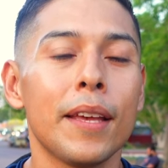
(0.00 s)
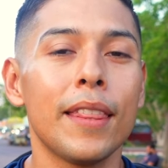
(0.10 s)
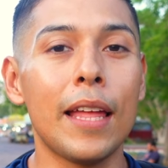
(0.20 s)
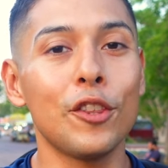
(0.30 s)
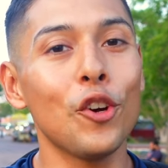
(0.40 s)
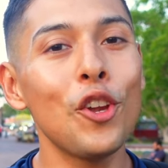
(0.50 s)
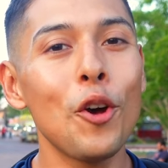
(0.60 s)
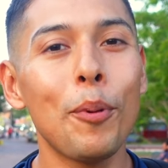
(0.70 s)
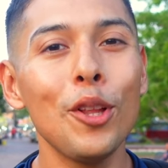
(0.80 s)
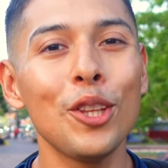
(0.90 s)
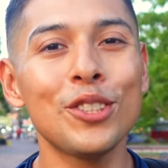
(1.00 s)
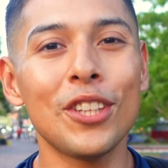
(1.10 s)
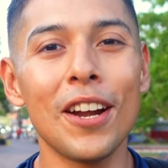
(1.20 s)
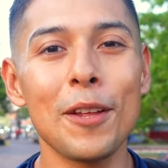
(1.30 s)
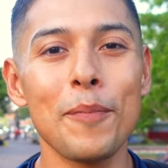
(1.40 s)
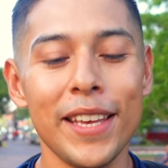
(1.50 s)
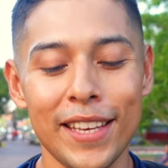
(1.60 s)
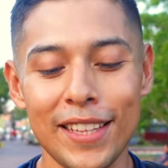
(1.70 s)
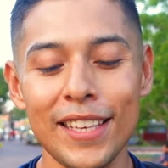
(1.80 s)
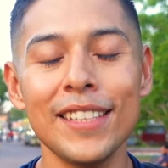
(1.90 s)
that Don Leopoldo started
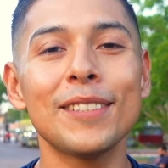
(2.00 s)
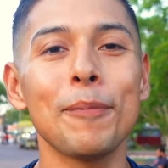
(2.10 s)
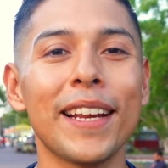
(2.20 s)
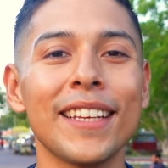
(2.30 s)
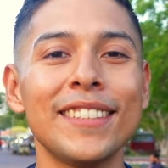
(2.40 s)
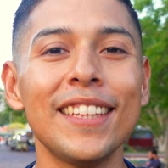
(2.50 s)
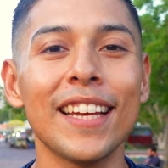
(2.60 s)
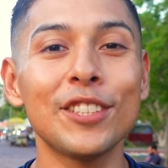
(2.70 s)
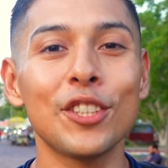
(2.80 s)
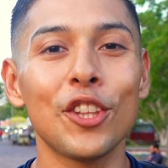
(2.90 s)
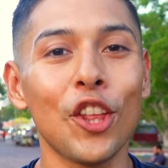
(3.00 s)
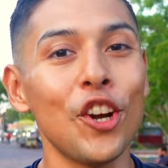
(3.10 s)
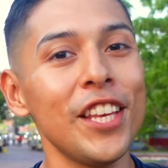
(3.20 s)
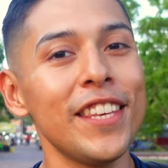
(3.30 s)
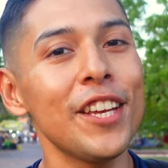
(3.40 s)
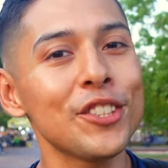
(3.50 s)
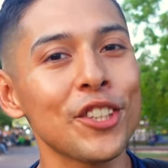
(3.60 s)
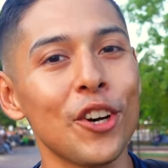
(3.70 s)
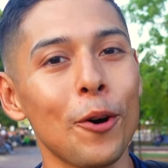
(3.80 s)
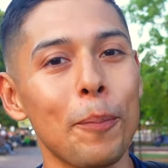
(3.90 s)
making these marquesitas 30 years
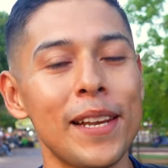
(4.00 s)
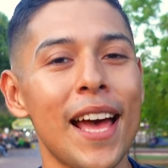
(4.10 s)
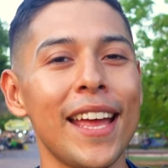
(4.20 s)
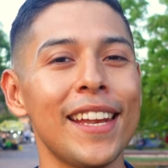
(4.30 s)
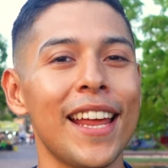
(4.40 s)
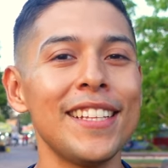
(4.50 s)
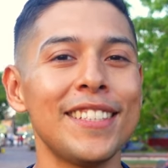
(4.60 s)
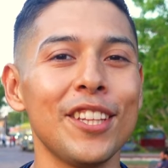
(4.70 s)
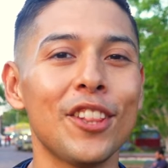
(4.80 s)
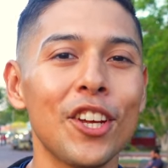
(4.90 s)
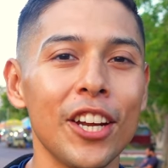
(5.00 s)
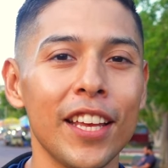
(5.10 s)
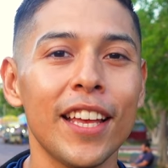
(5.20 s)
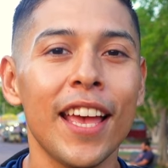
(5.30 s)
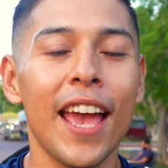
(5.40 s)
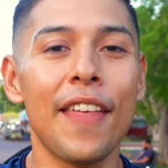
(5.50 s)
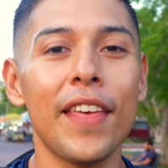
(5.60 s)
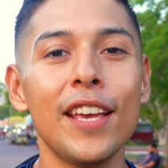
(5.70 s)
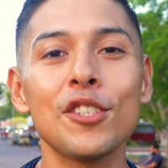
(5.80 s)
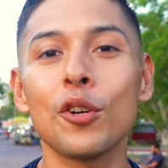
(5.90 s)
ago, but not in 1930, and
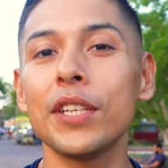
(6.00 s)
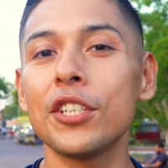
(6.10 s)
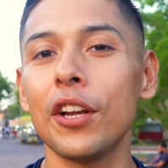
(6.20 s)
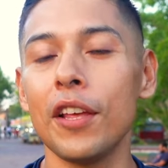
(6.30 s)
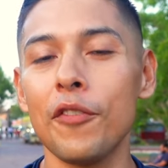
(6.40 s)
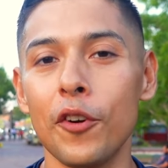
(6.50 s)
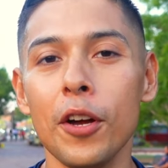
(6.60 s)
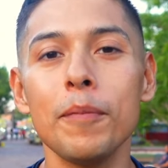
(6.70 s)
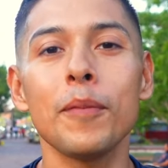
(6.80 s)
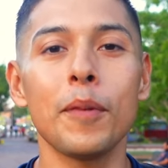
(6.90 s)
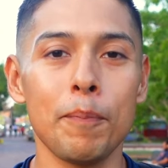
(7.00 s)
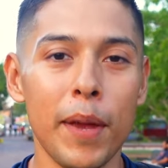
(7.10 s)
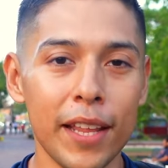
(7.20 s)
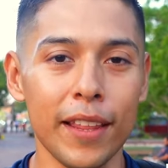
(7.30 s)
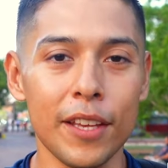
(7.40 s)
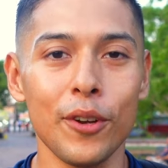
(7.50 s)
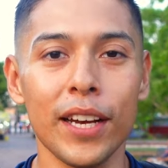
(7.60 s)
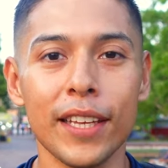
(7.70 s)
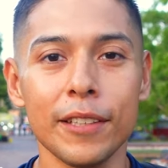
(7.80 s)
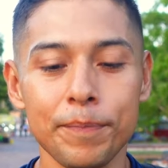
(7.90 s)
that he's originally from Mérida,
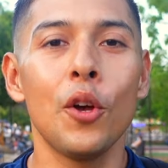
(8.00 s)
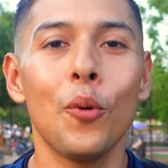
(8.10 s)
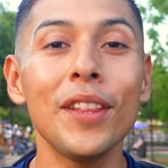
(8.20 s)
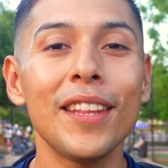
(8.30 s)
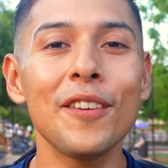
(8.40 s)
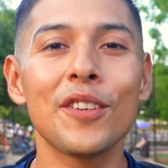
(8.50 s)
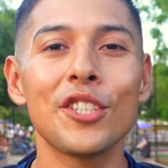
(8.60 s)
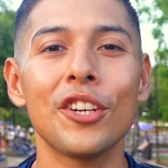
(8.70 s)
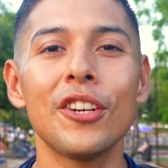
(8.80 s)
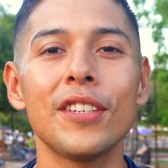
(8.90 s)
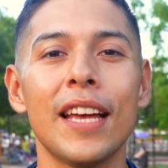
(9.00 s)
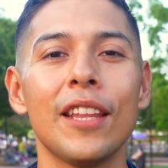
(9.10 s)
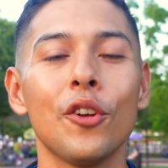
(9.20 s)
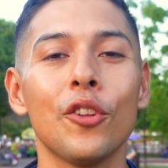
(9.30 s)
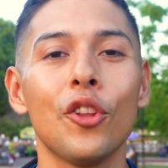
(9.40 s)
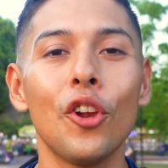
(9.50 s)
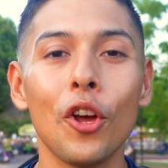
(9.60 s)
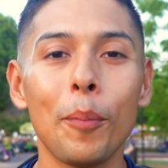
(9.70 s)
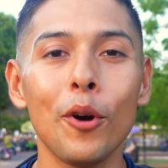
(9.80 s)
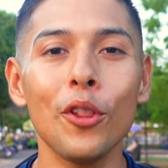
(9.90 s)
Yucatan. One thing for sure is that Don
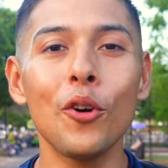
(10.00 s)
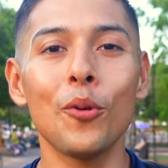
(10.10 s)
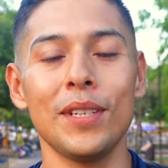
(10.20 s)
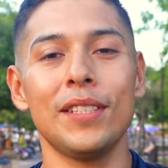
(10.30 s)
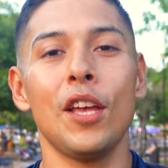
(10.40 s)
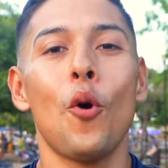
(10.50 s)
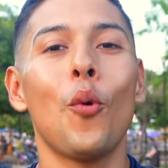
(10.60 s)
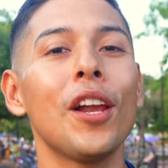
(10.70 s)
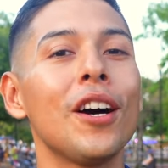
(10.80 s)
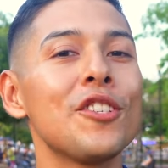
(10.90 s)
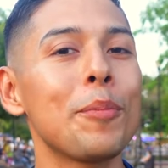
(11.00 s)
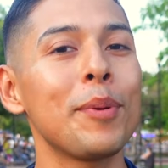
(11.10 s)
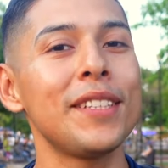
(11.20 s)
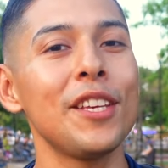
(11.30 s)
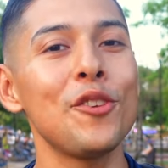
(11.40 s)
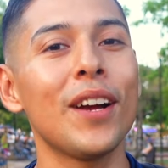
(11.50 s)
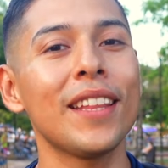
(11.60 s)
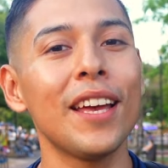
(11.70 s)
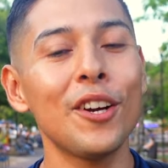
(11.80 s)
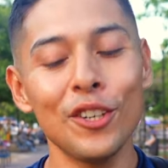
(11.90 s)
Leopoldo was 100%
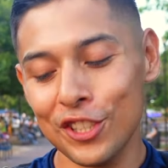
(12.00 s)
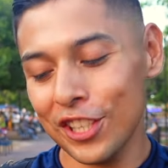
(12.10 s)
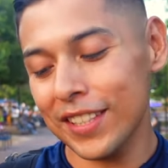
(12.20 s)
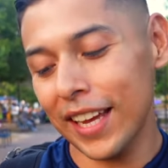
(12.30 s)
Yucateco, just